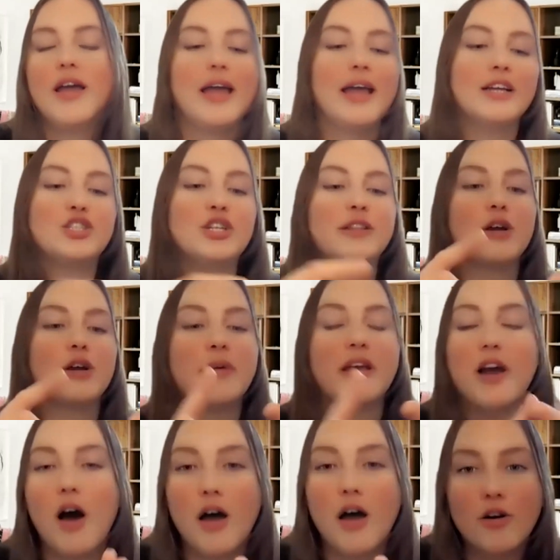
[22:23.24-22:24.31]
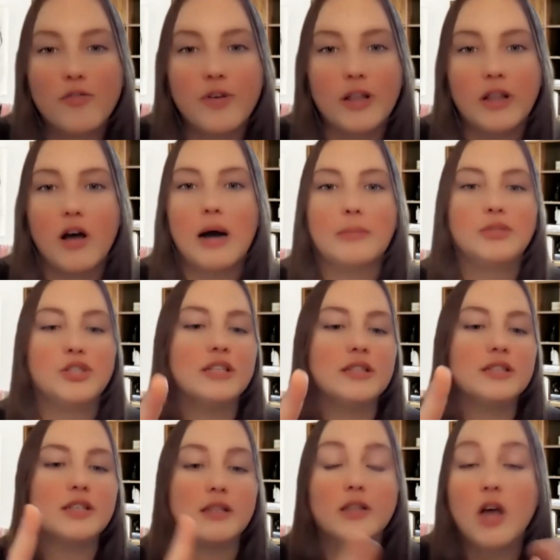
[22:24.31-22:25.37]
Should there be autofill
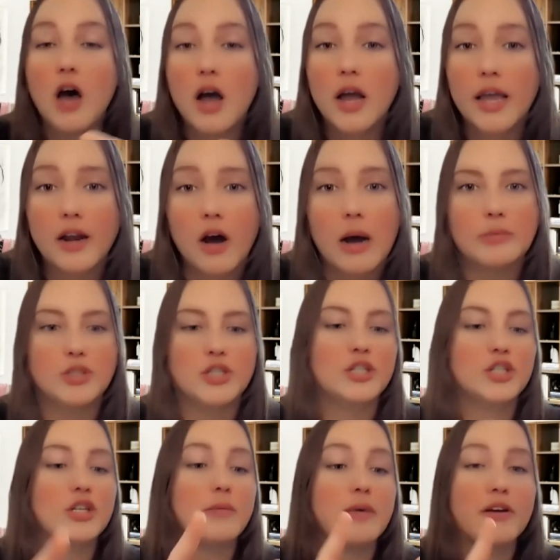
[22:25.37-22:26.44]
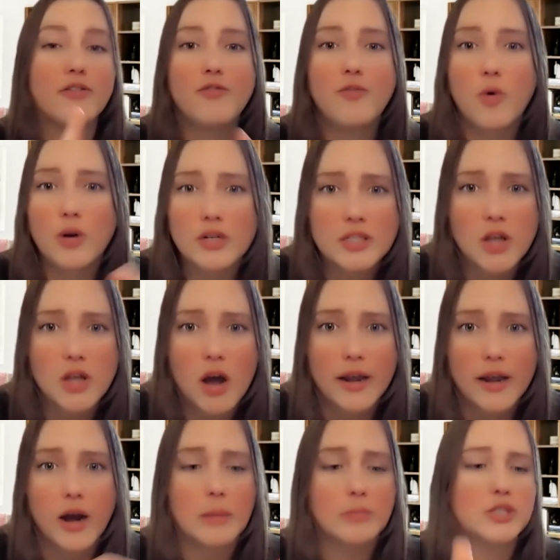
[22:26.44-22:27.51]
options, a login option? Should be a forced
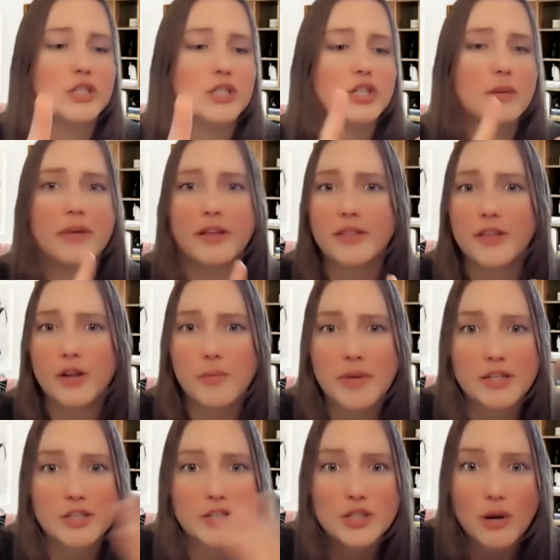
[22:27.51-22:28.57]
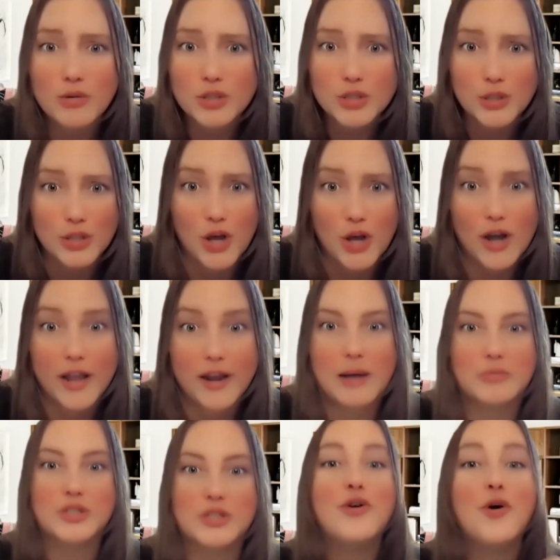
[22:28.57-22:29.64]
login option? Should there be a social login
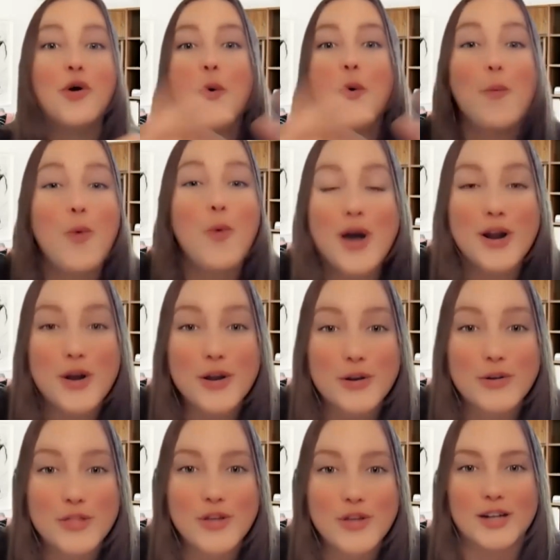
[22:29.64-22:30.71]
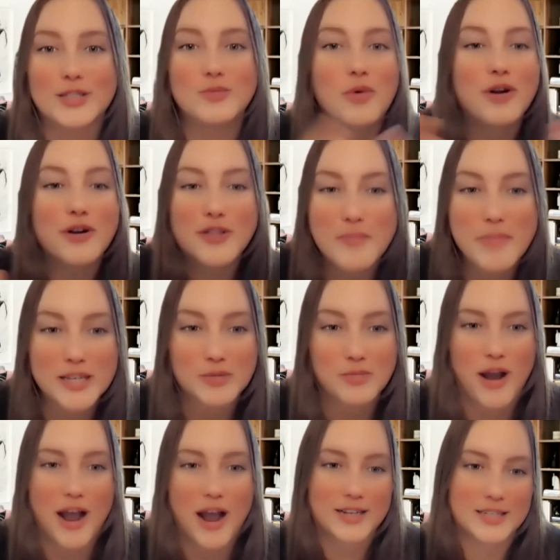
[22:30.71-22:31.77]
option? What are your thoughts? What are the best
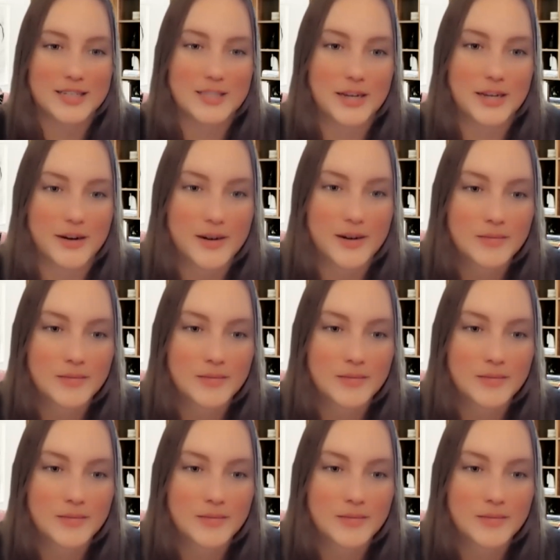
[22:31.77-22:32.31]
practices here?